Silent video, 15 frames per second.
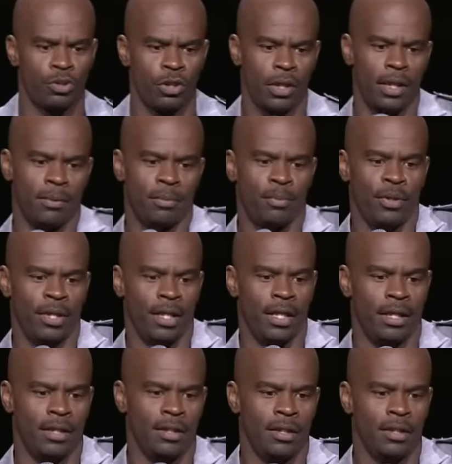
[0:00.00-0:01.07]
what's your name? Pretty
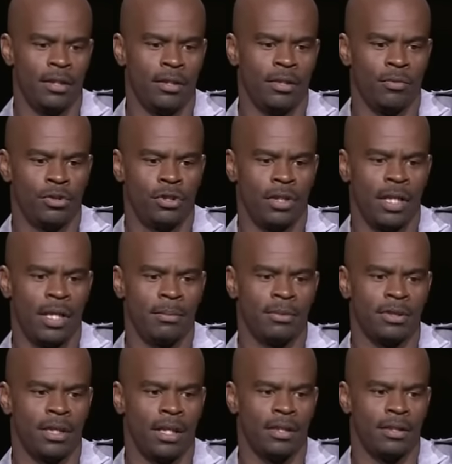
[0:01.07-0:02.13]
lady. What's your name?
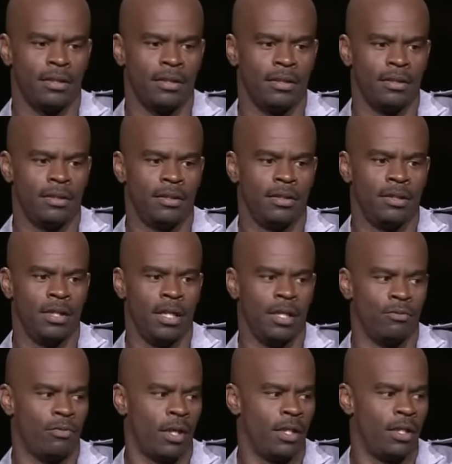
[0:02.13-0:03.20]
You got,
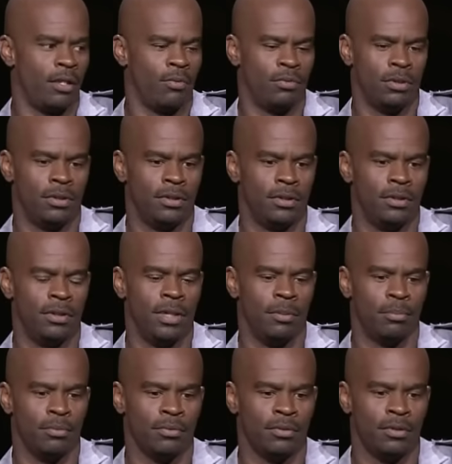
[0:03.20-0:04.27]
yeah, right here with
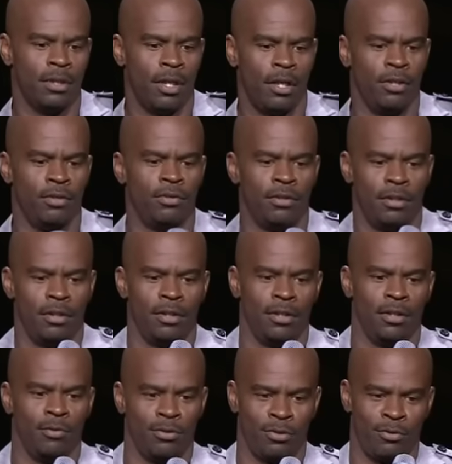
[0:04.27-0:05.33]
dimples. Are you,
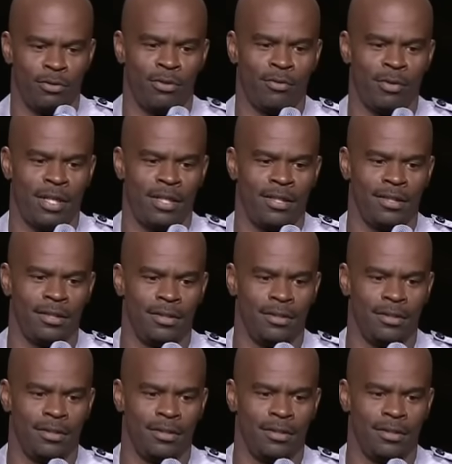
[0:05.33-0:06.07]
what's going on right?